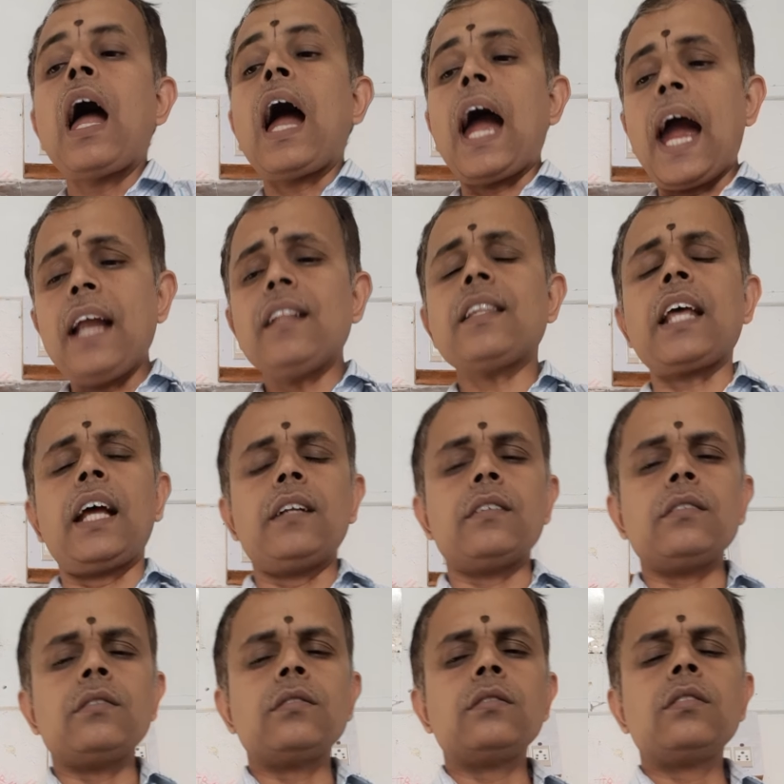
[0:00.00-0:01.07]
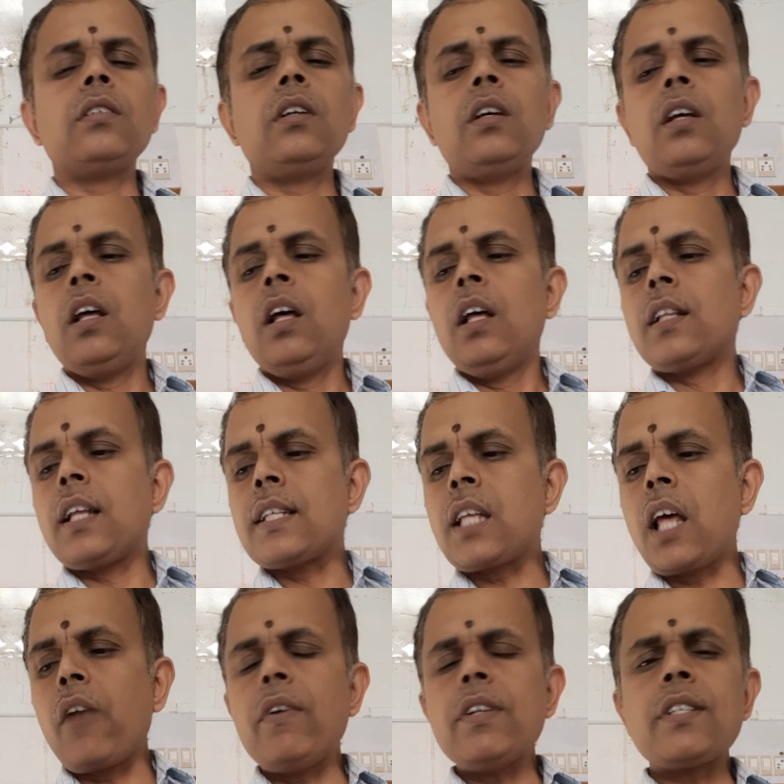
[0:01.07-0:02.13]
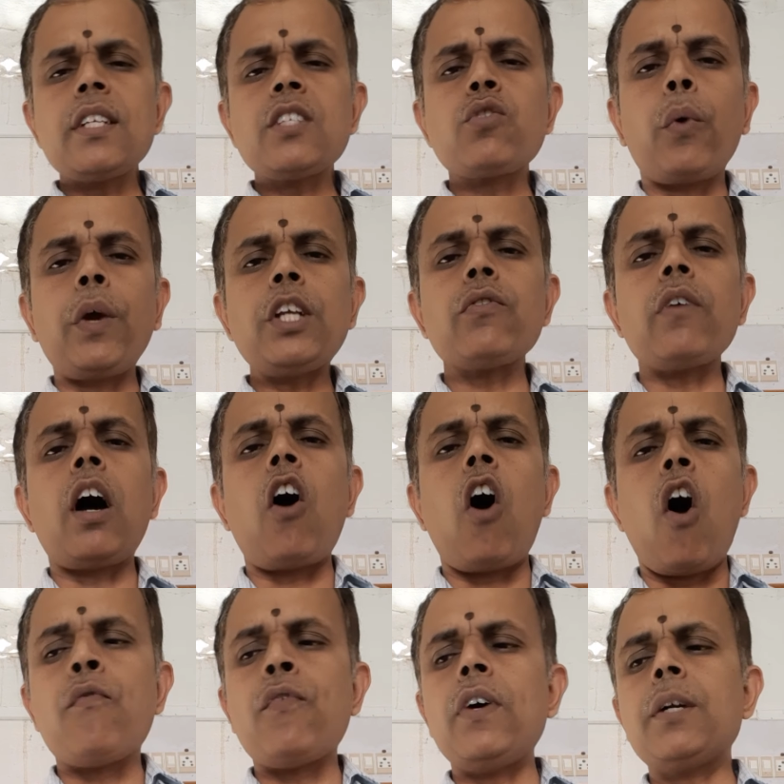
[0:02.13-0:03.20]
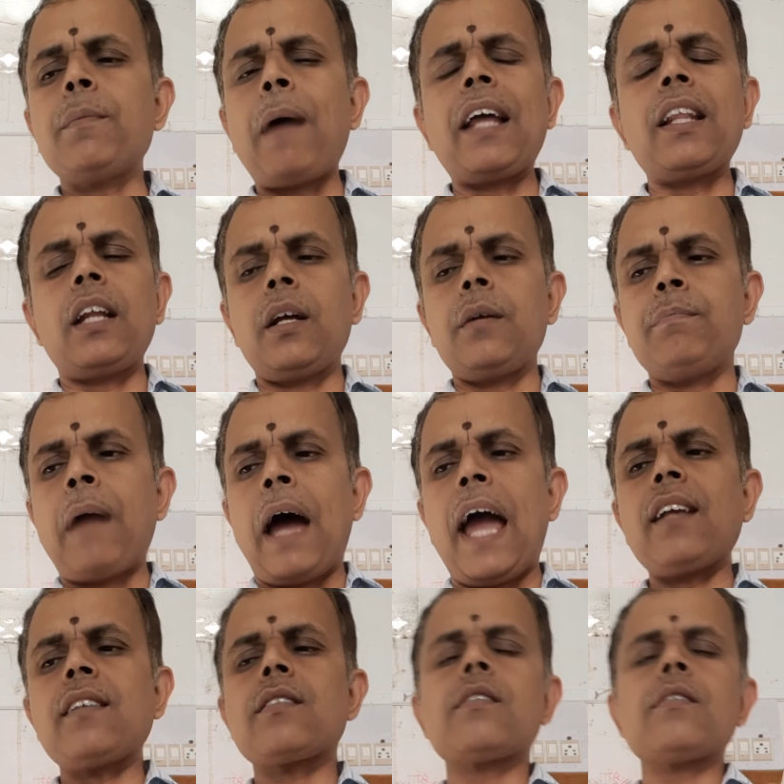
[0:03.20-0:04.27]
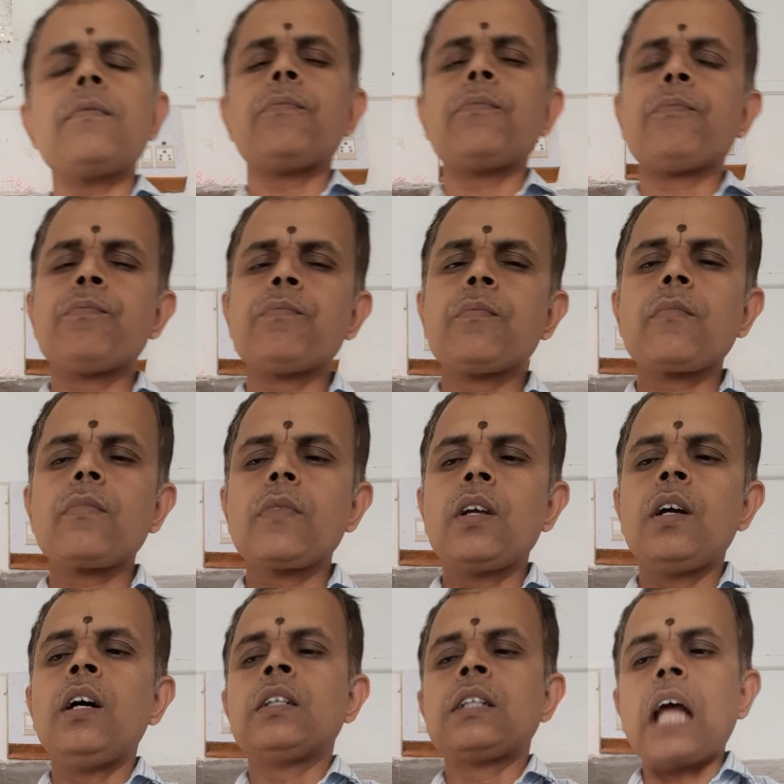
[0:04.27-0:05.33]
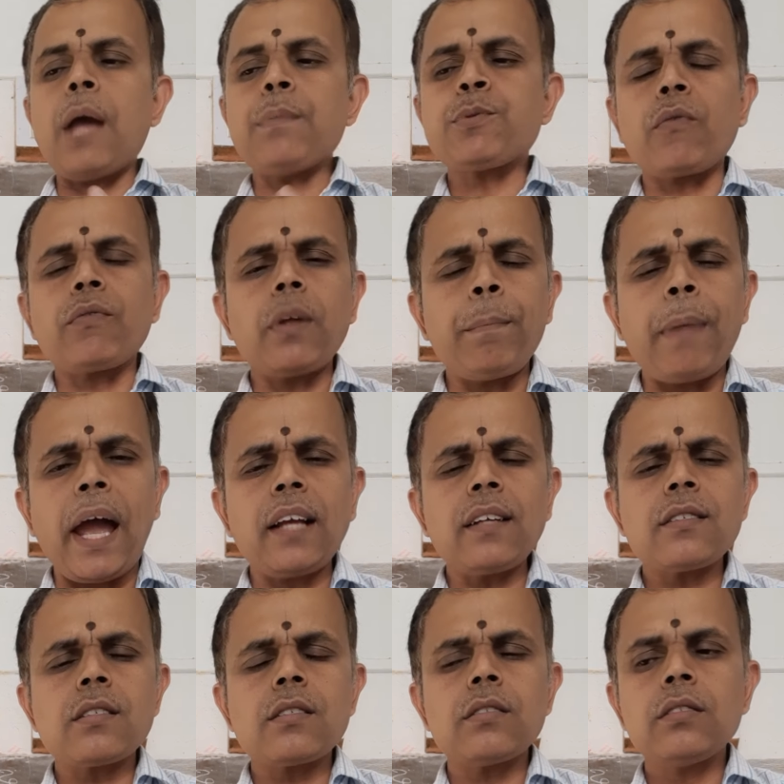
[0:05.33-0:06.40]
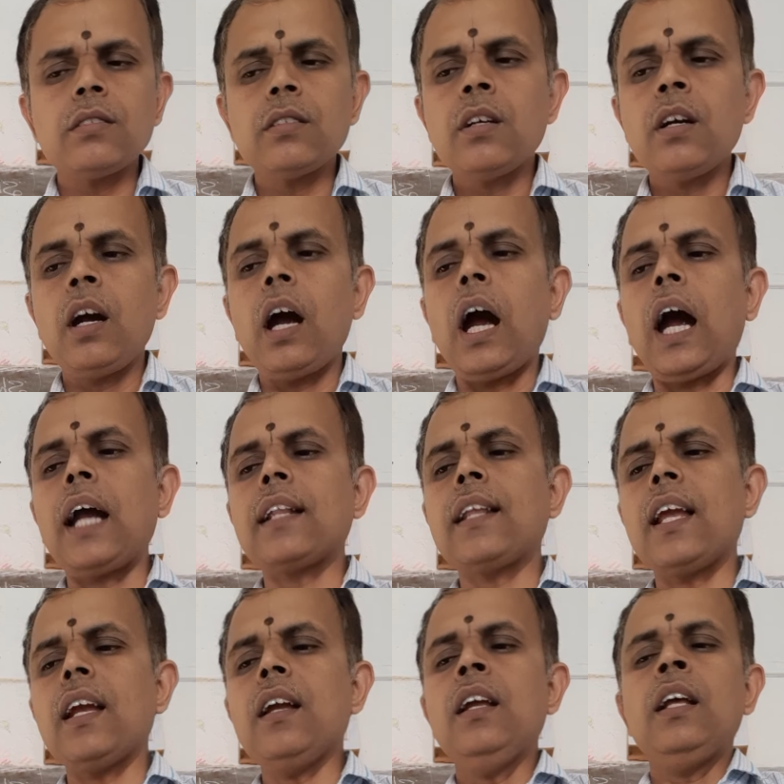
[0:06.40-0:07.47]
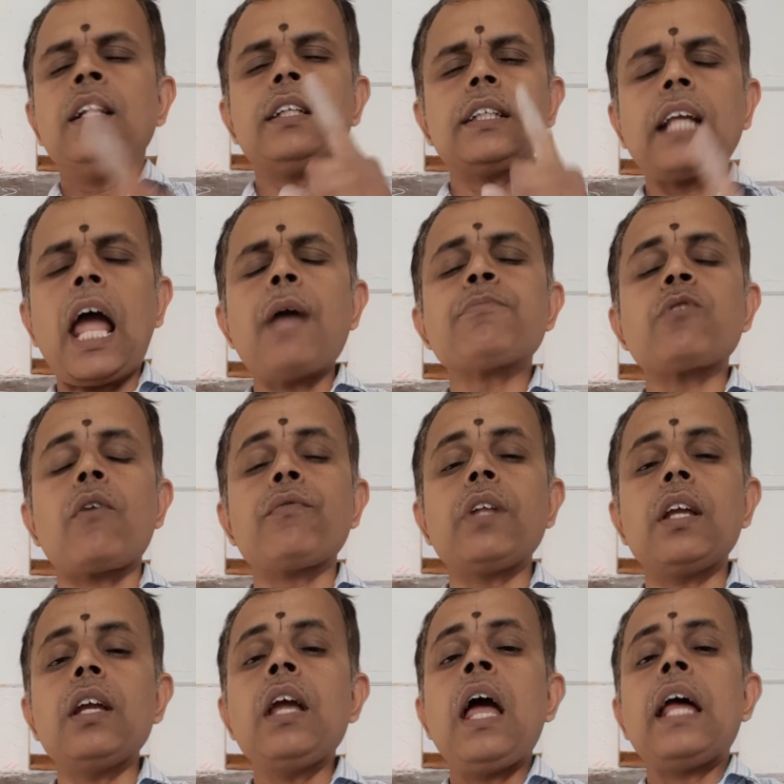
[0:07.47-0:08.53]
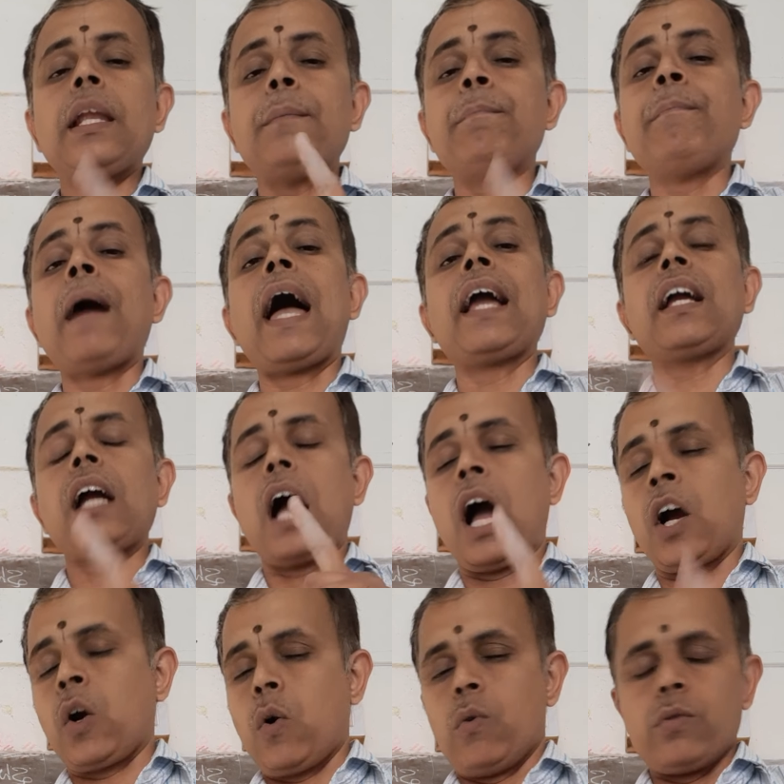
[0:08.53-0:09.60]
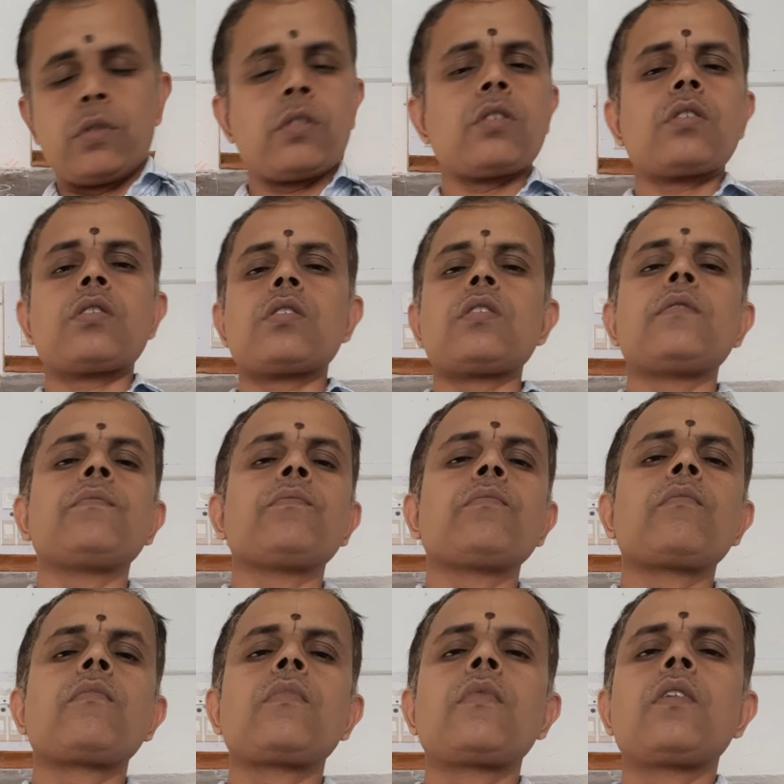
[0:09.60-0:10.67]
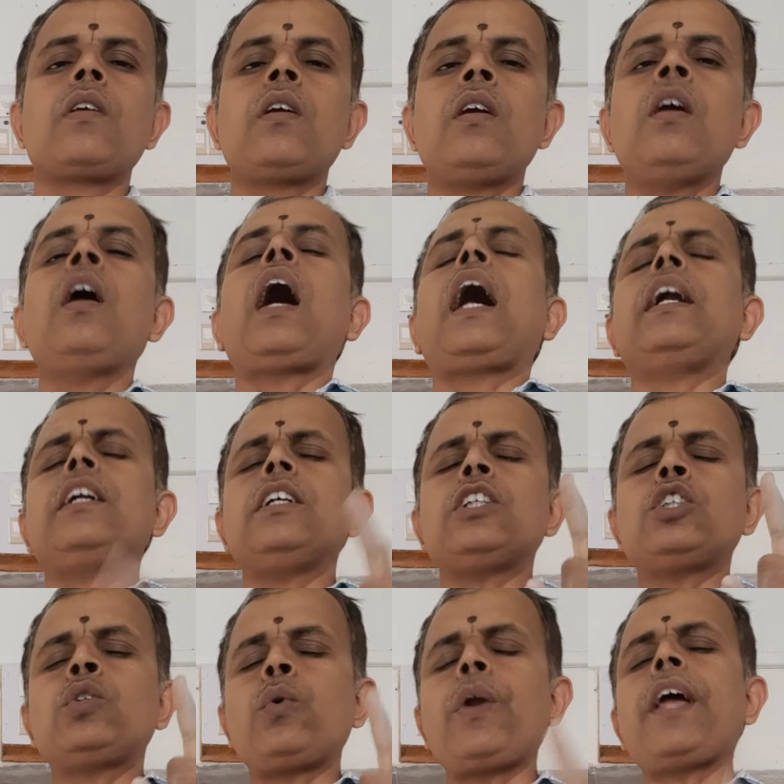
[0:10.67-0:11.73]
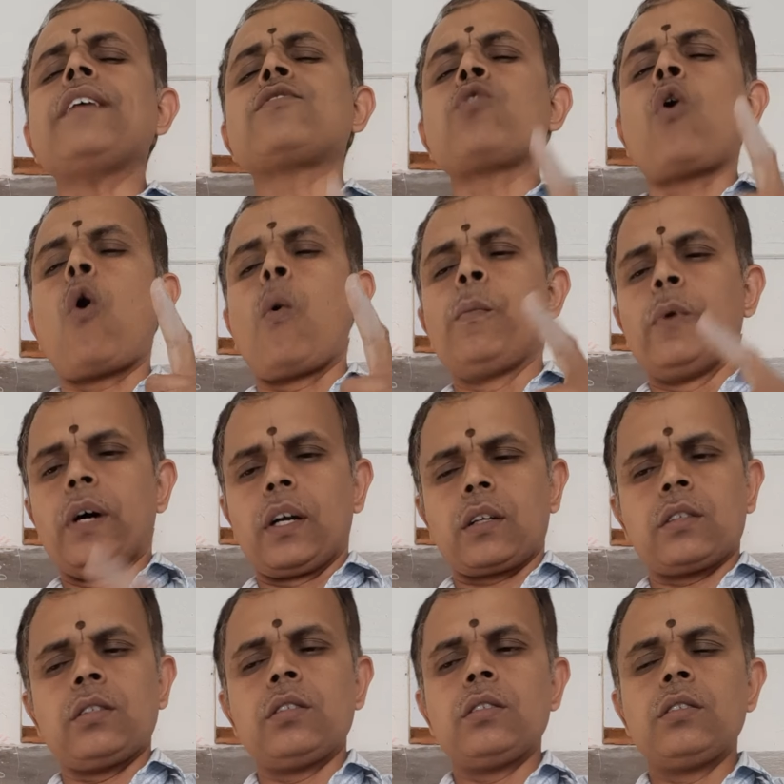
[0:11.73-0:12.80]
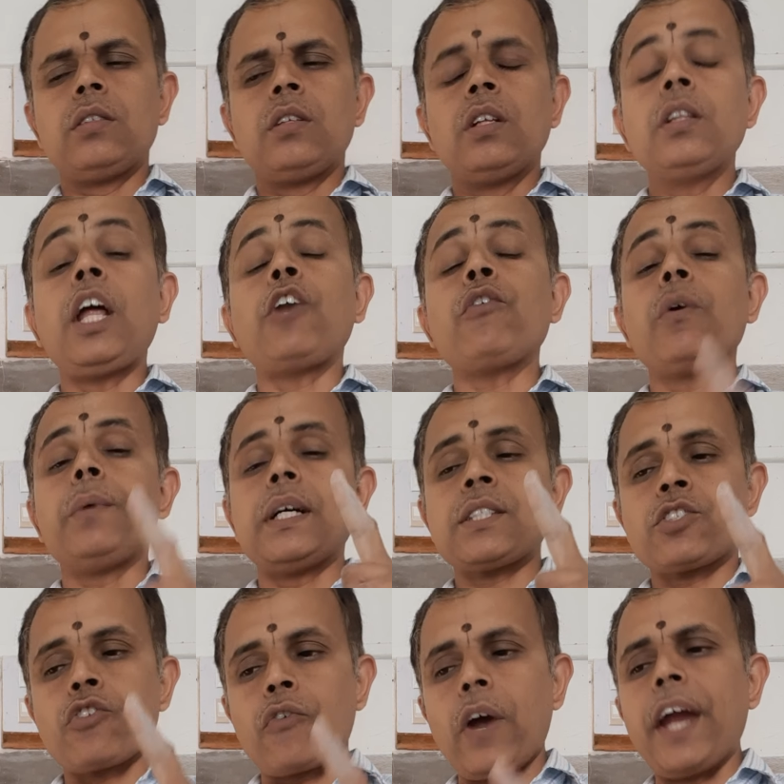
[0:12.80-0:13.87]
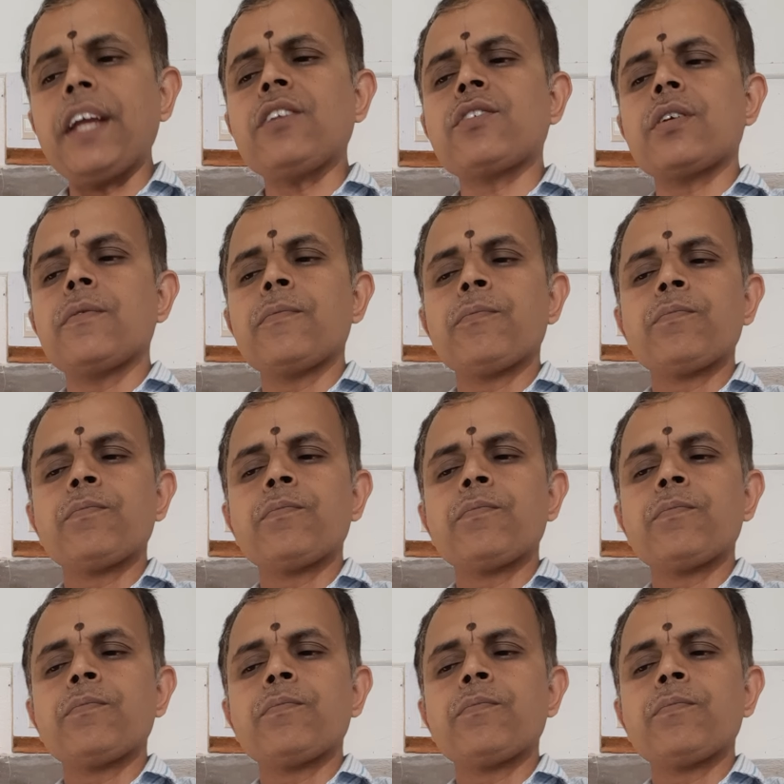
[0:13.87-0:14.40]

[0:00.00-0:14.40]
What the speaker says: and then the services which are offered by the banks, types of the banks, and the types of the bank accounts. And today's homework that you must write,